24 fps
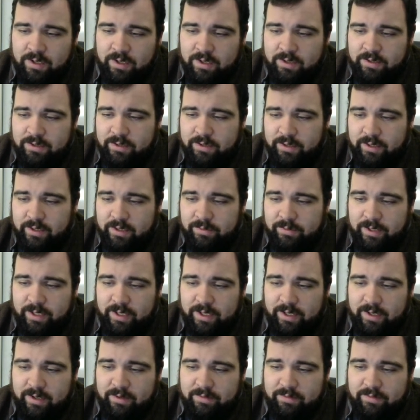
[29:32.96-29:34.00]
So here we
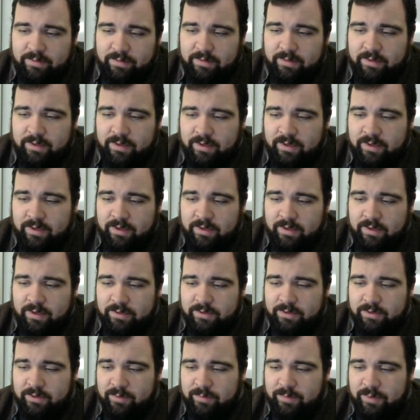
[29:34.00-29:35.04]
have our
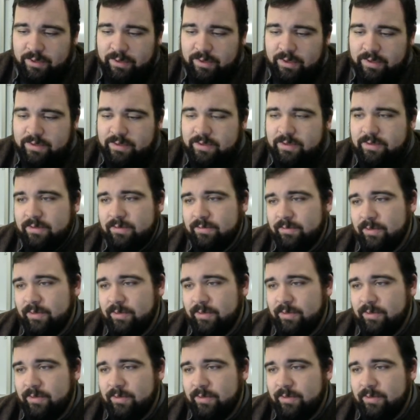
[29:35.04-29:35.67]
two components.